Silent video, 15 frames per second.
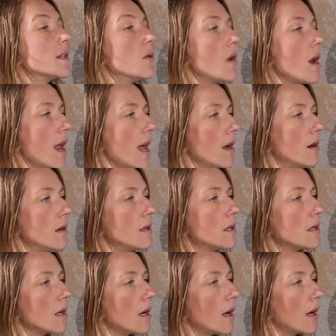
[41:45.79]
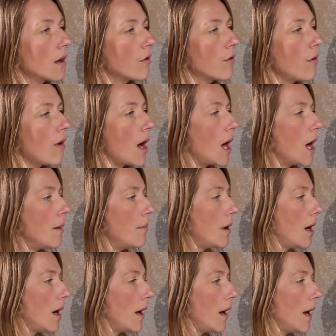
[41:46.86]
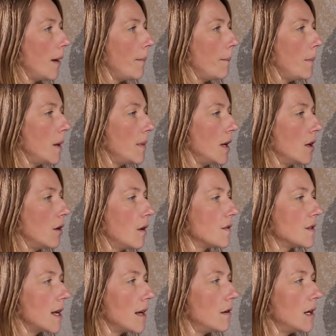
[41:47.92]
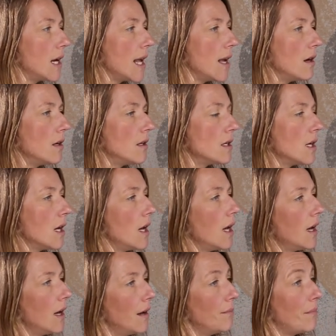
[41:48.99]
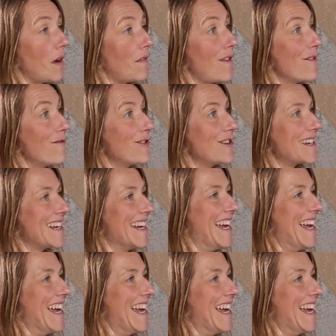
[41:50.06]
to go to layouts and grab maybe an off-centered layout, my favorite.